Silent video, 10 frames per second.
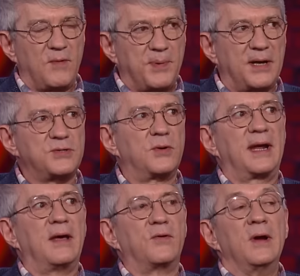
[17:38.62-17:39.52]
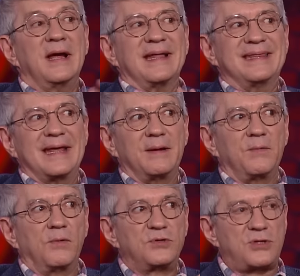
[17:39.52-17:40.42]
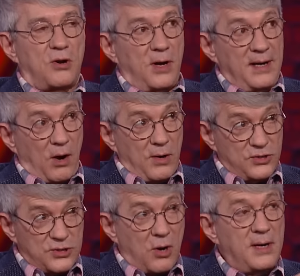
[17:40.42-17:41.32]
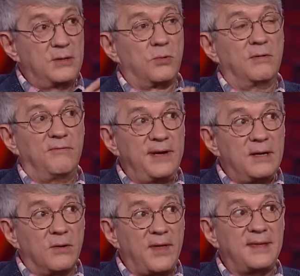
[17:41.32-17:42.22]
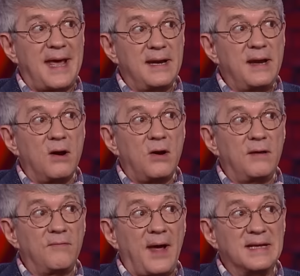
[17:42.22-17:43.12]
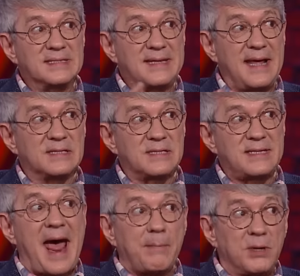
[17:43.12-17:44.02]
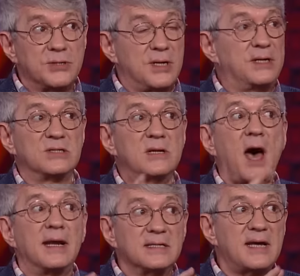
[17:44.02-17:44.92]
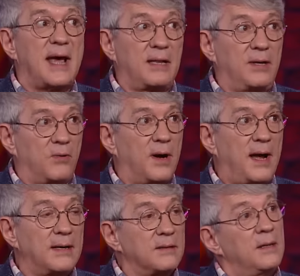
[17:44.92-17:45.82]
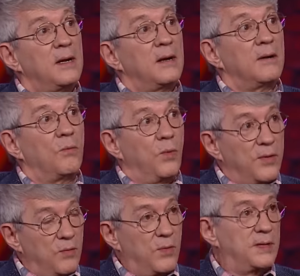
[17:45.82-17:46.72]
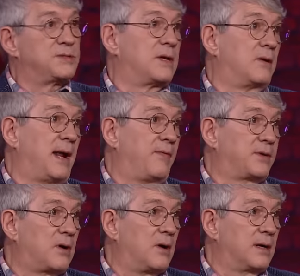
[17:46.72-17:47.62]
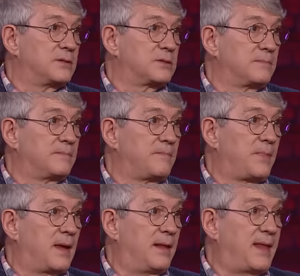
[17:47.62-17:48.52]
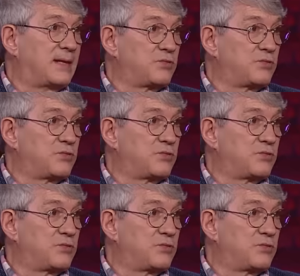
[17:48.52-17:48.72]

the puzzle together that are starting to reveal that narrative, as they established it, is not exactly correct, we're the ones that are now the targets. And that's